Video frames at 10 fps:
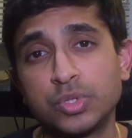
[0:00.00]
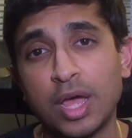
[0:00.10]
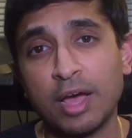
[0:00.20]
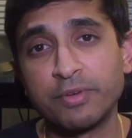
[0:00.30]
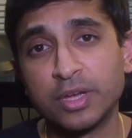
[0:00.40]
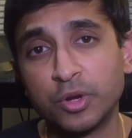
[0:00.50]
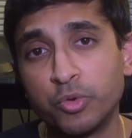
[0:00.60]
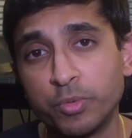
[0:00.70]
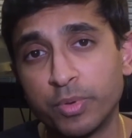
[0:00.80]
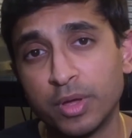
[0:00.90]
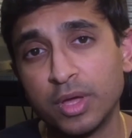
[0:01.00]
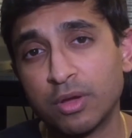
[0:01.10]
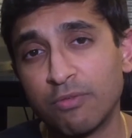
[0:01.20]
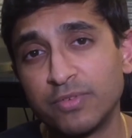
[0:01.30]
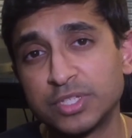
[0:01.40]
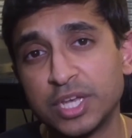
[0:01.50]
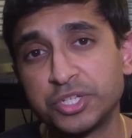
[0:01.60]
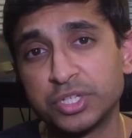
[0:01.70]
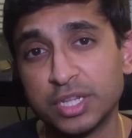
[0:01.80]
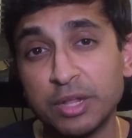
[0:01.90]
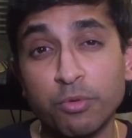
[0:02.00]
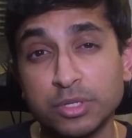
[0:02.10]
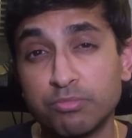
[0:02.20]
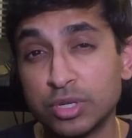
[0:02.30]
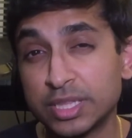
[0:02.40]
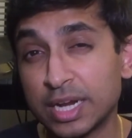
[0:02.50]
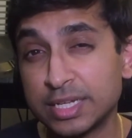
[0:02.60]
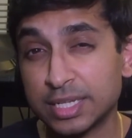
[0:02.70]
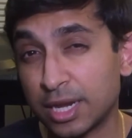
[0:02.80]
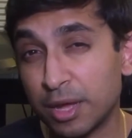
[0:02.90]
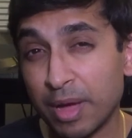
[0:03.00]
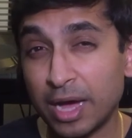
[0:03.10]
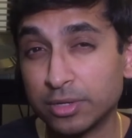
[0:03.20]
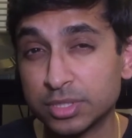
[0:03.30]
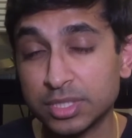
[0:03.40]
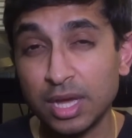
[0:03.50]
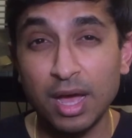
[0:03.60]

having a group conversation and then want to bring that into Clubhouse.